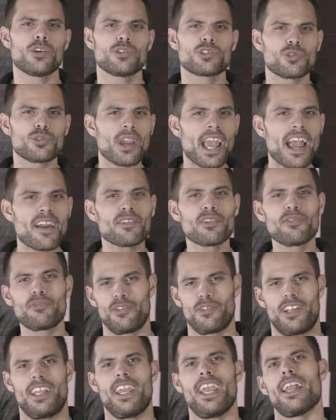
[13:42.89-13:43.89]
don't you ever
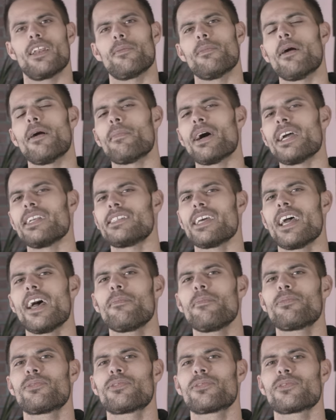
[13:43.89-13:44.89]
forget about my
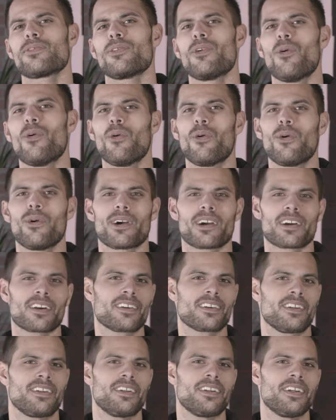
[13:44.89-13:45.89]
depth or
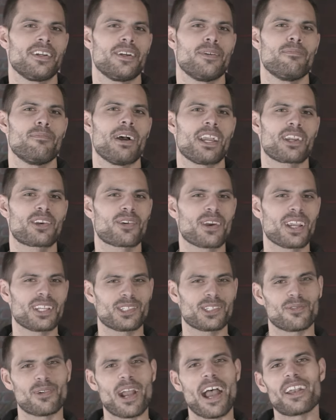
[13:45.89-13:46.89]
my
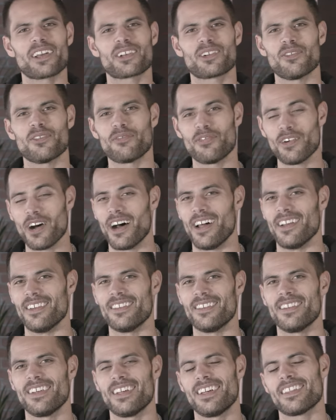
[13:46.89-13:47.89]
crazy radical
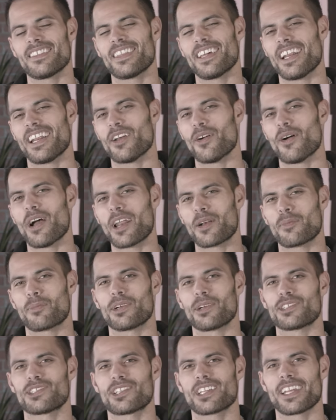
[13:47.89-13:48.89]
fun that I know how to
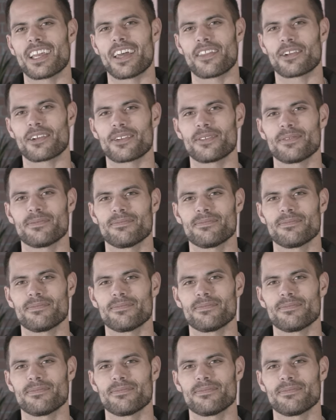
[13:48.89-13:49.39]
bridge together.